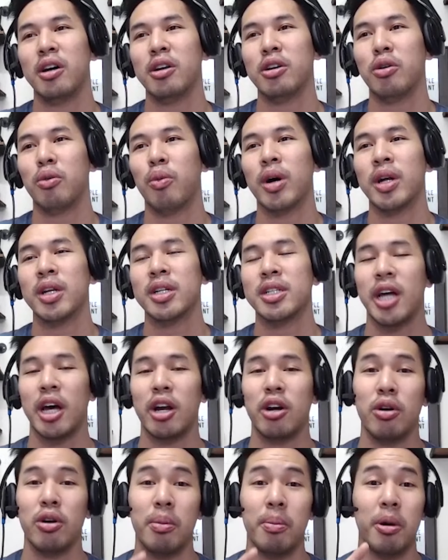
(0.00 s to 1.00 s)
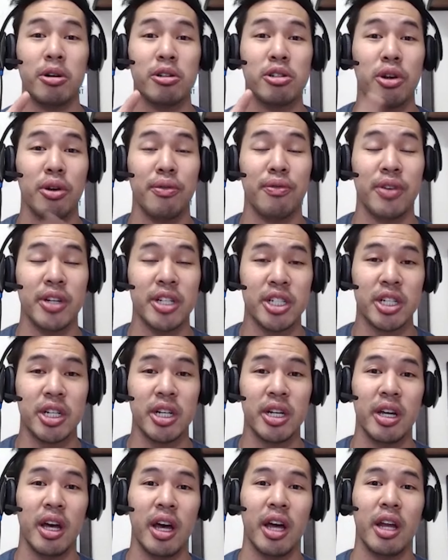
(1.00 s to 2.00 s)
the ones that are the most
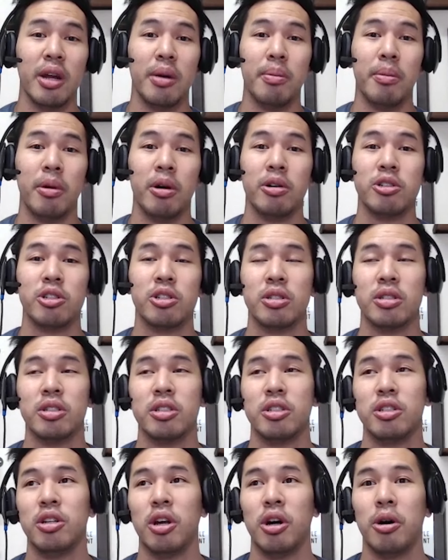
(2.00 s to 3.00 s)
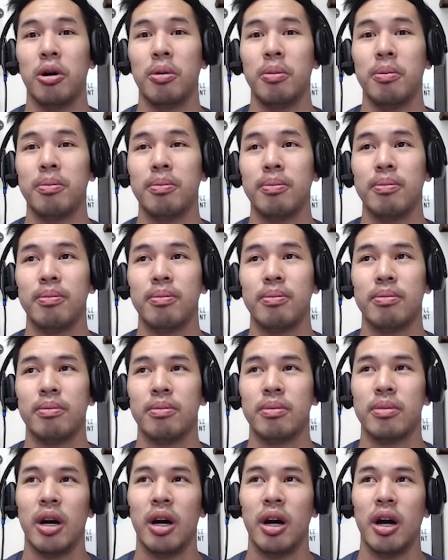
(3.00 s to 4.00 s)
efficient and the most, you know,
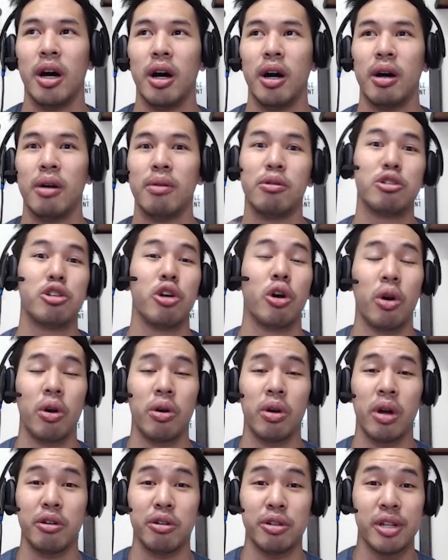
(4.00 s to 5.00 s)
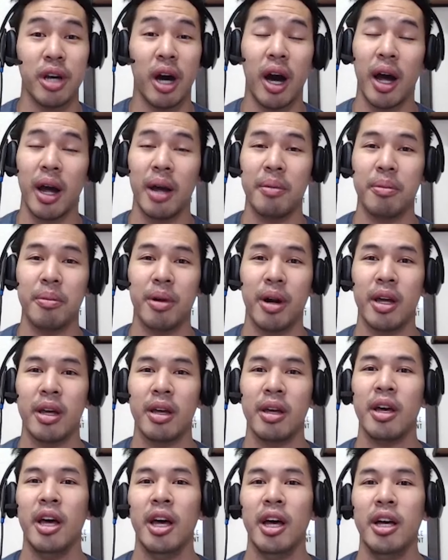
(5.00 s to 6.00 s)
uh, return on your time, right?
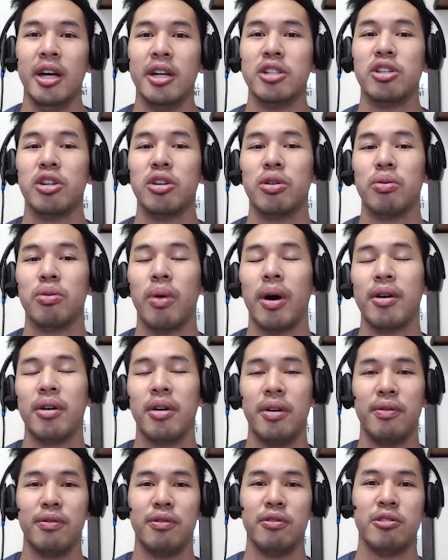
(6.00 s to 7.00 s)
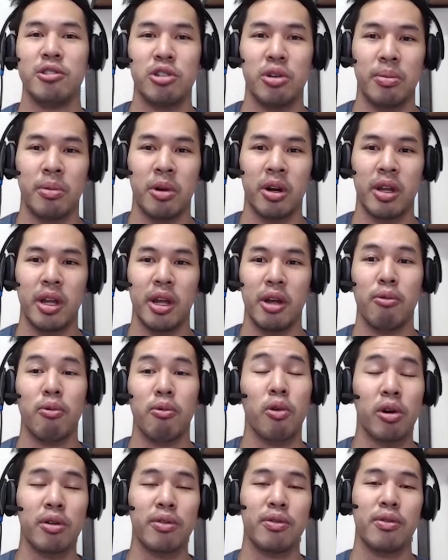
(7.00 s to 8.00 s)
So while influencer marketing
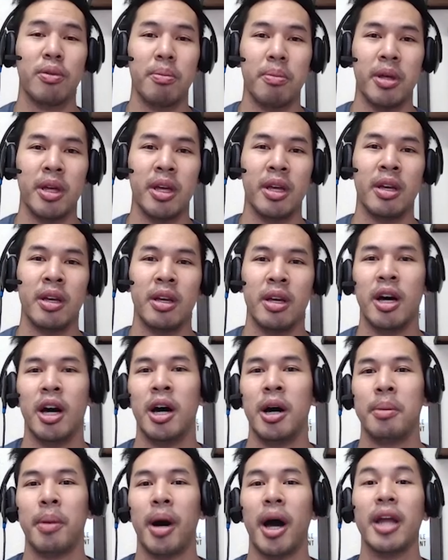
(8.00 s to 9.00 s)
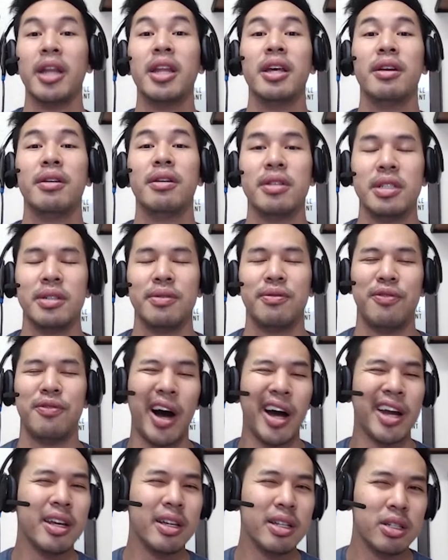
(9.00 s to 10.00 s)
worked for me, um, I didn't
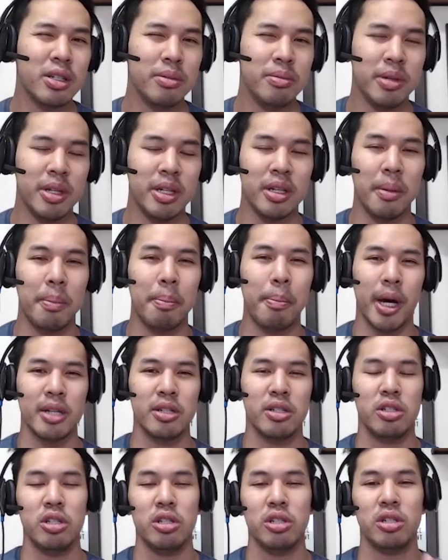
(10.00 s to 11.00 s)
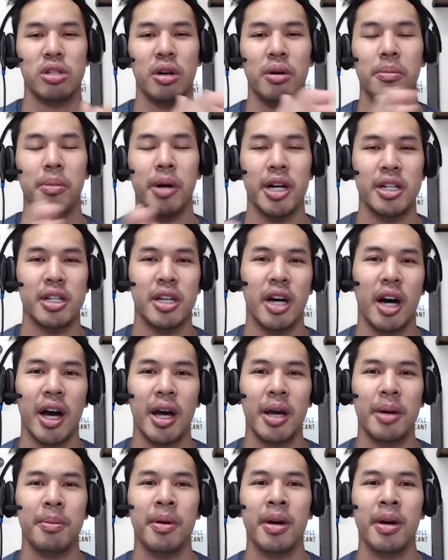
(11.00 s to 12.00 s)
find it to be the best use of my
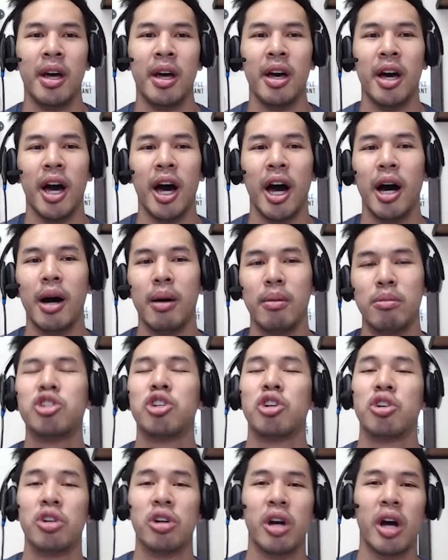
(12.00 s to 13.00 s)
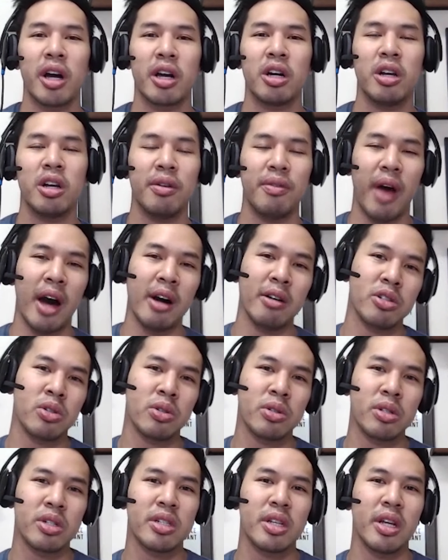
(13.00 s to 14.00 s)
time. I'm sure I could have
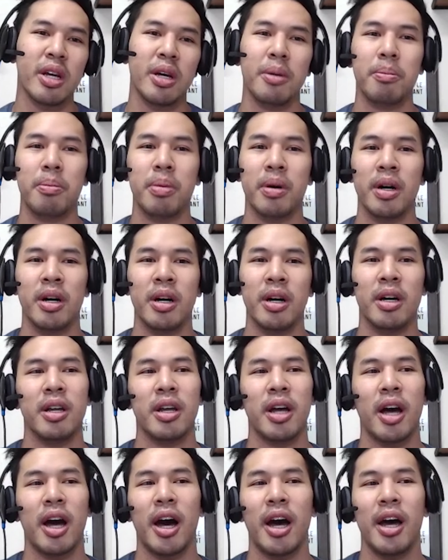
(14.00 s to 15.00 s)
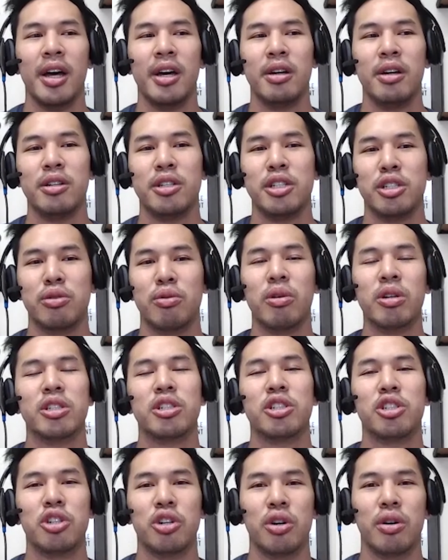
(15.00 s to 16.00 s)
outsourced it, but I just
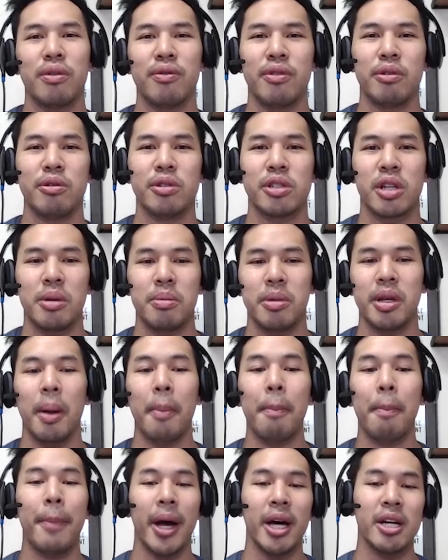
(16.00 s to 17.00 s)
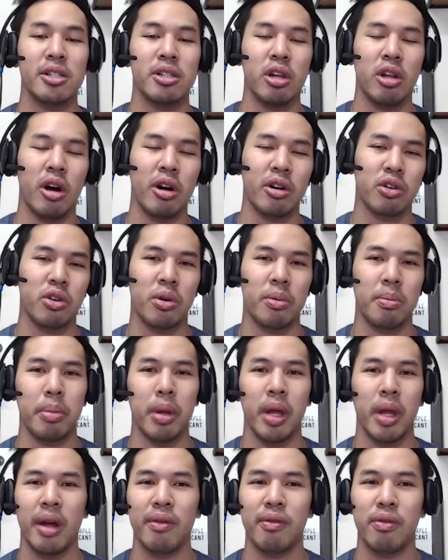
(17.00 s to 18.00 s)
wasn't sure if it was going to be the best long term
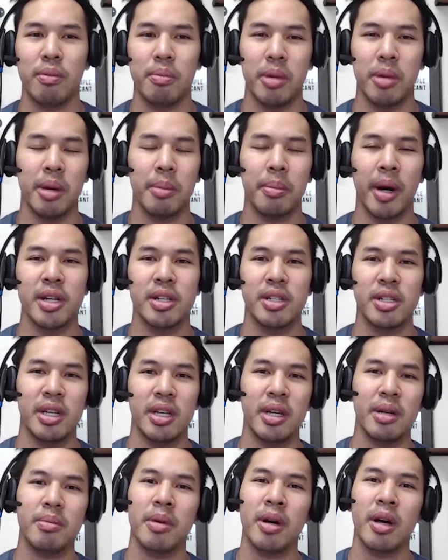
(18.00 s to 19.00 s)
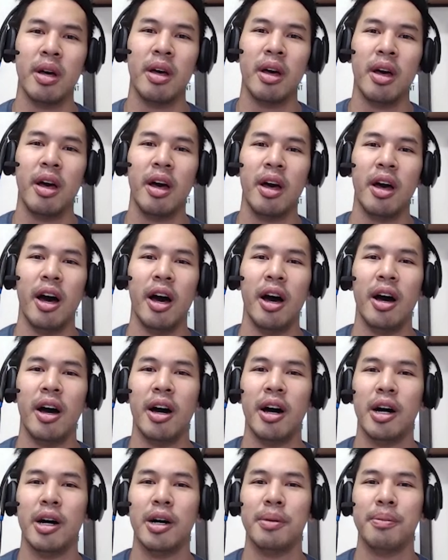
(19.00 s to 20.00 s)
play for me and my team.
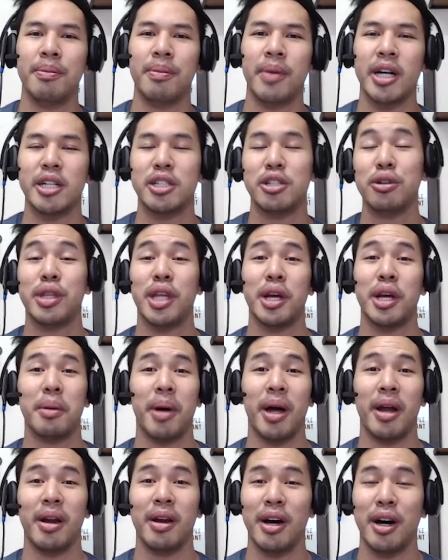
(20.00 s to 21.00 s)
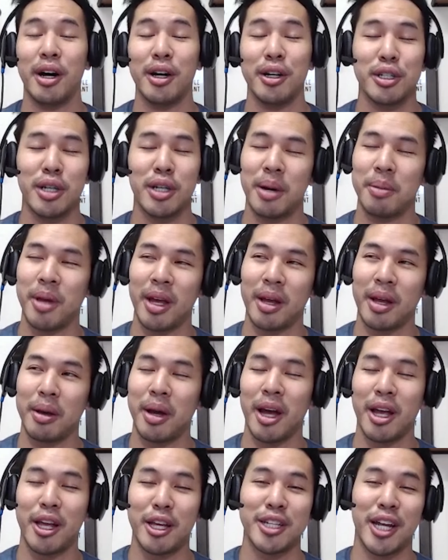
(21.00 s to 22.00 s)
Um, I still think about it all the time, like
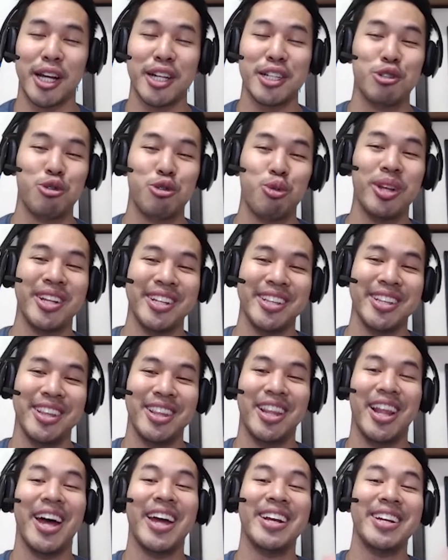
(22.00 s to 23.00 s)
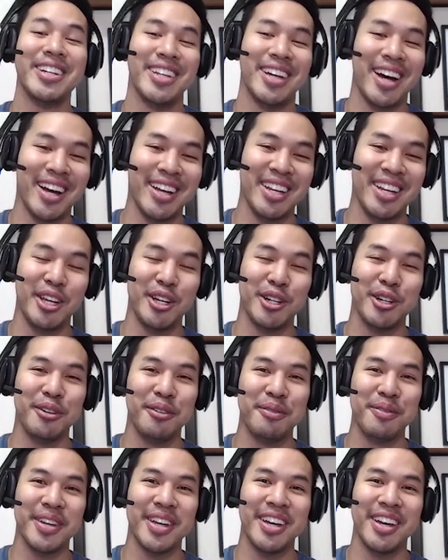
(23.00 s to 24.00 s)
because I just really liked the idea
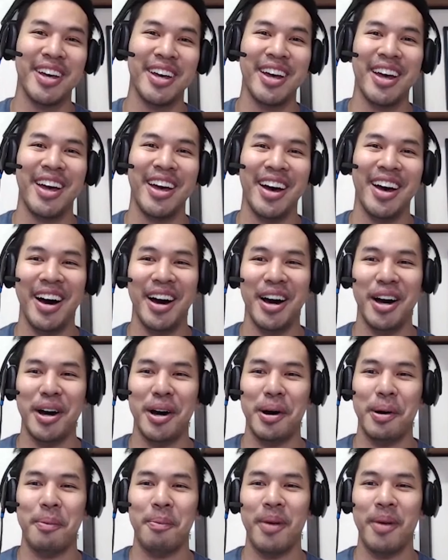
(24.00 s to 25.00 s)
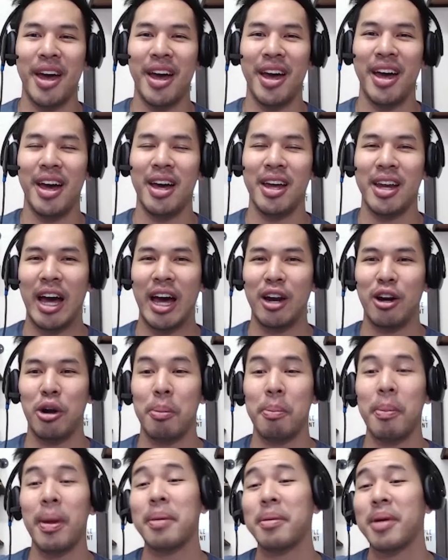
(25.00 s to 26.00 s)
of it. Um, and I don't know,
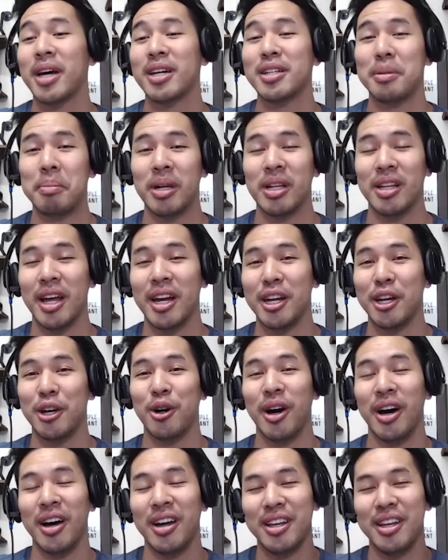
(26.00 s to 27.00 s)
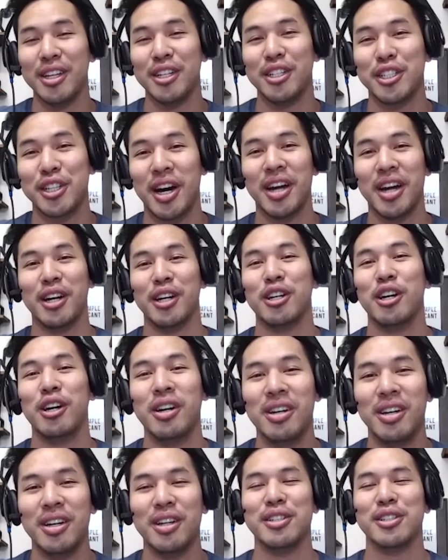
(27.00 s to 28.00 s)
maybe as a millennial, I, it just kind of
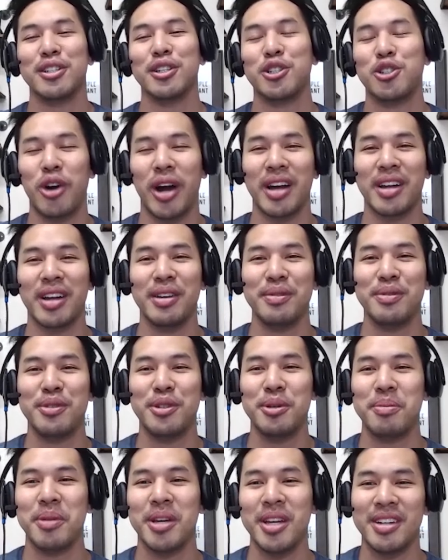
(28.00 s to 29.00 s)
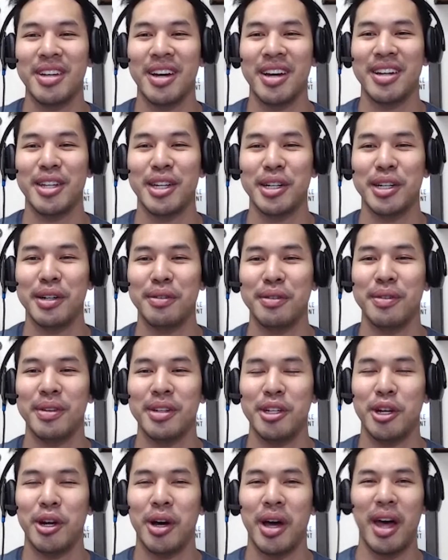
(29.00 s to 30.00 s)
is attractive to me the idea of
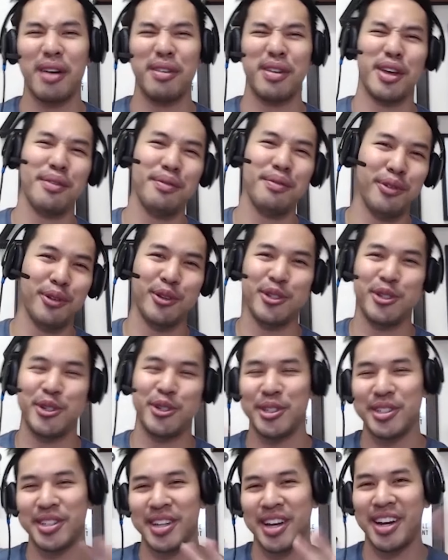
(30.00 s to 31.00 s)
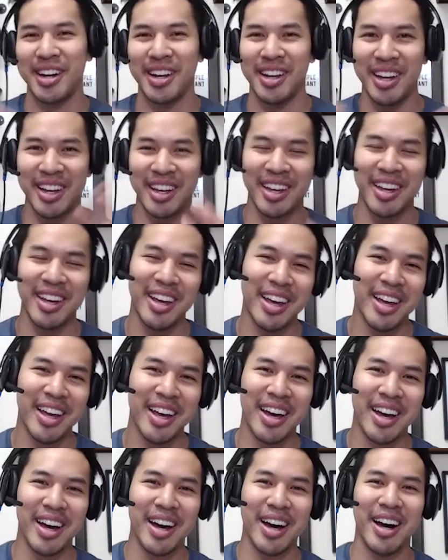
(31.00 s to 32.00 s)
you know having influencers kind of like
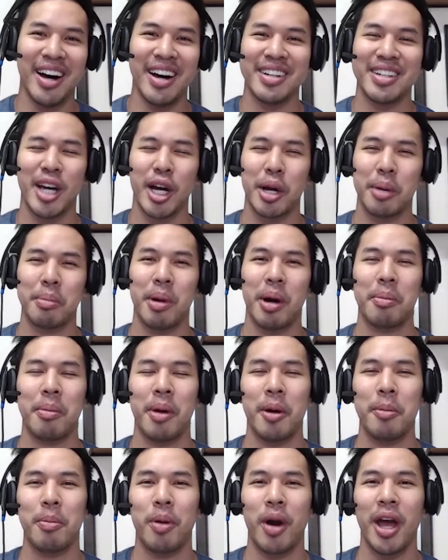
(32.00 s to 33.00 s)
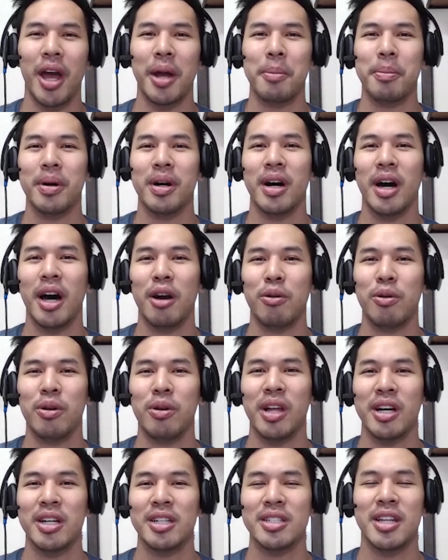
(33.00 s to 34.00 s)
uh, talk about my brand. But I
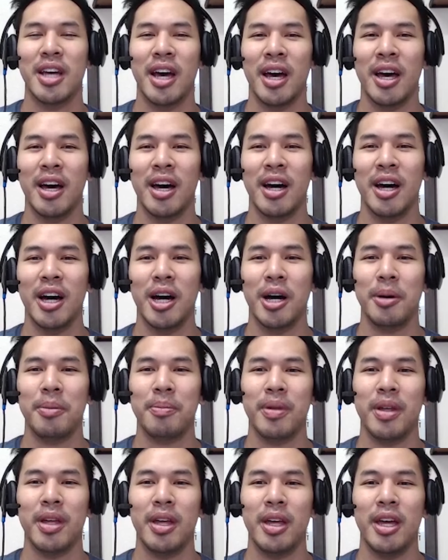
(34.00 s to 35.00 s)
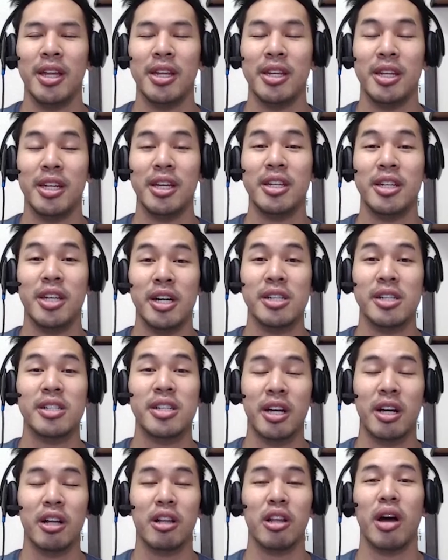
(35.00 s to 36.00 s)
realized that um, it does
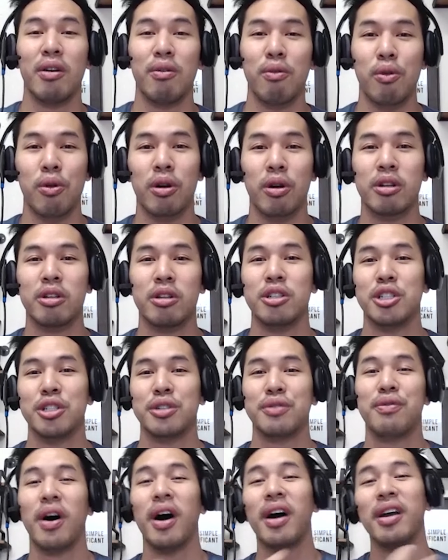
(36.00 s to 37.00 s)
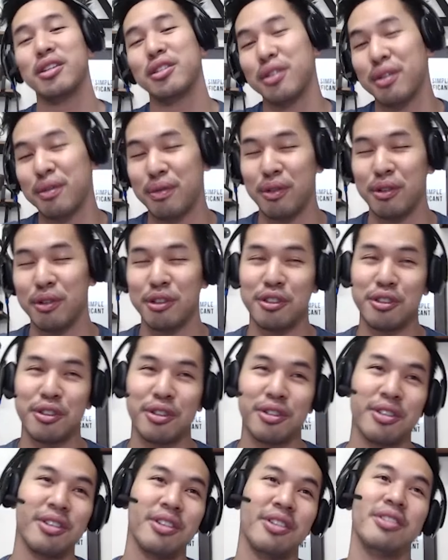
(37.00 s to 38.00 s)
take a lot of work to just find these
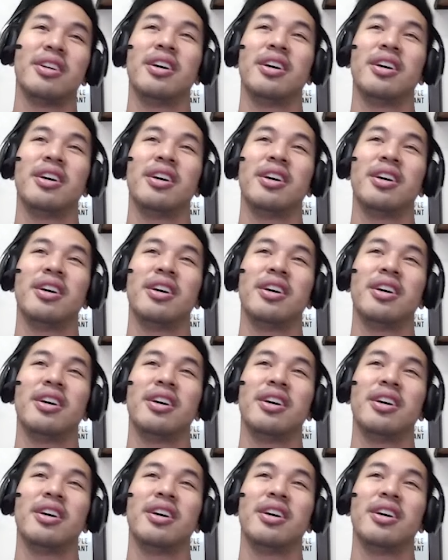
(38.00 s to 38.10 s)
influencers